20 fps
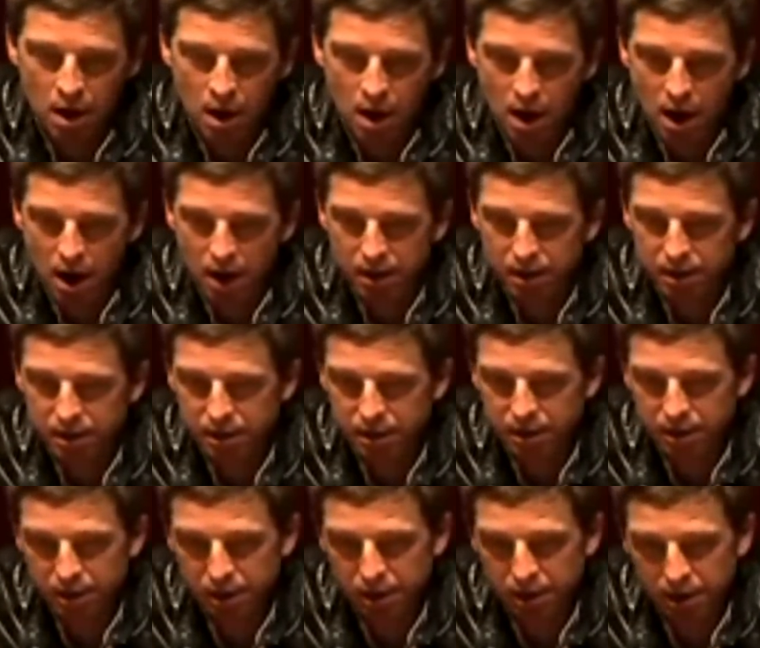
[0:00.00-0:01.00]

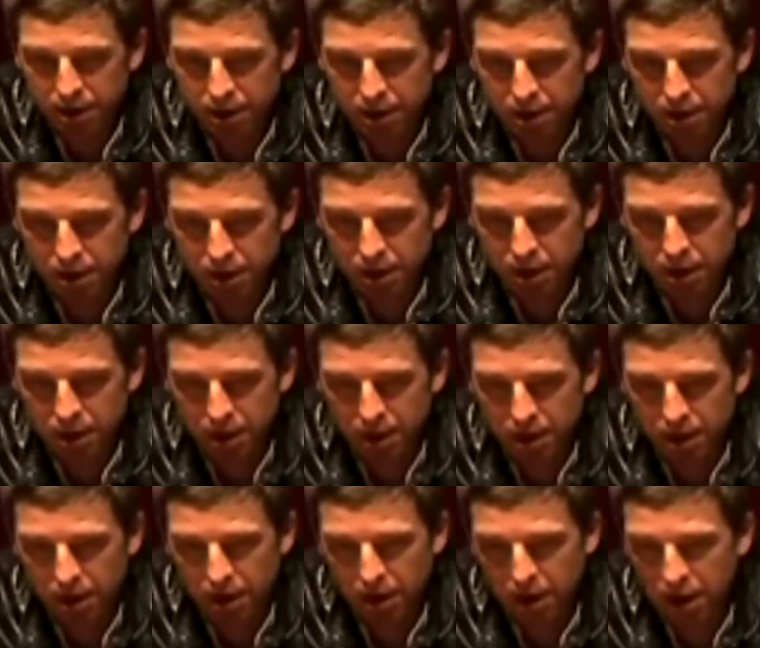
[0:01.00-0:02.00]
And
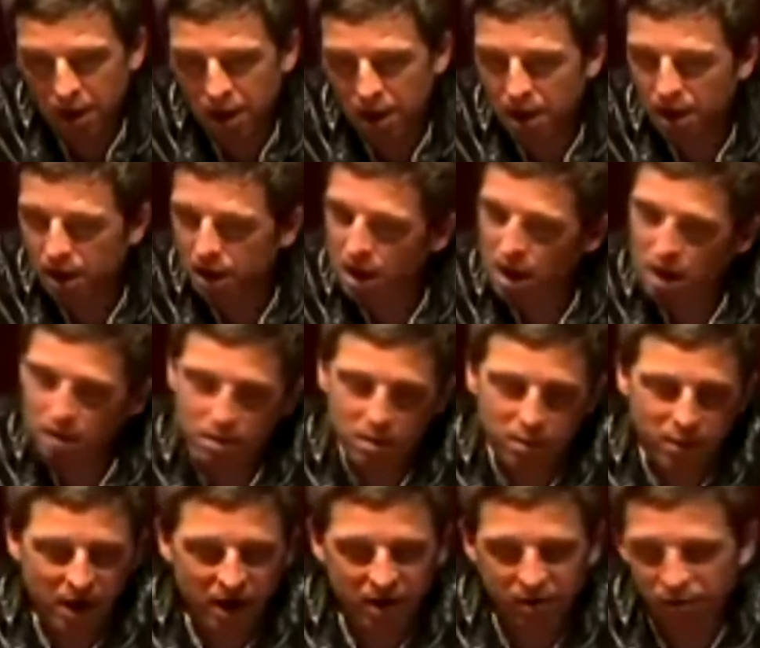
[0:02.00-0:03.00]
it, kind of
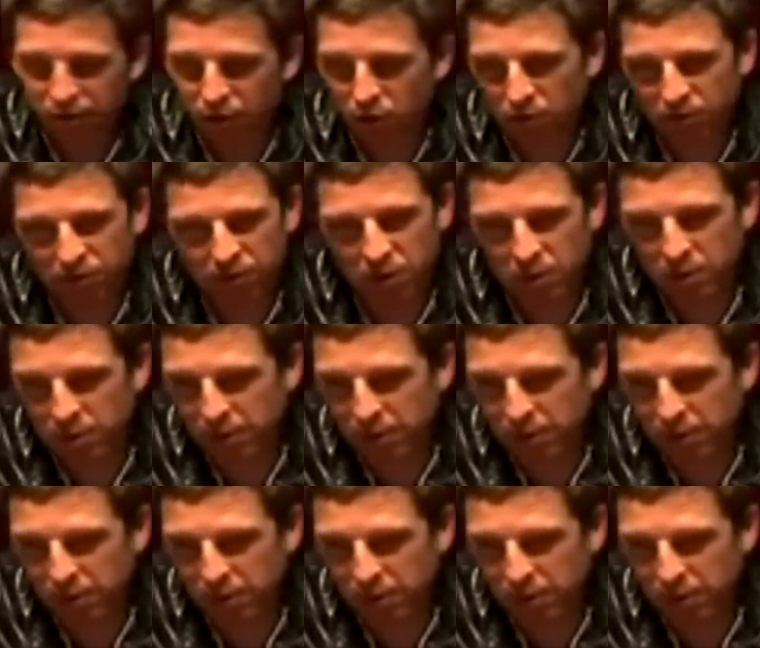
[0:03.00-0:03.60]
went back and forward for a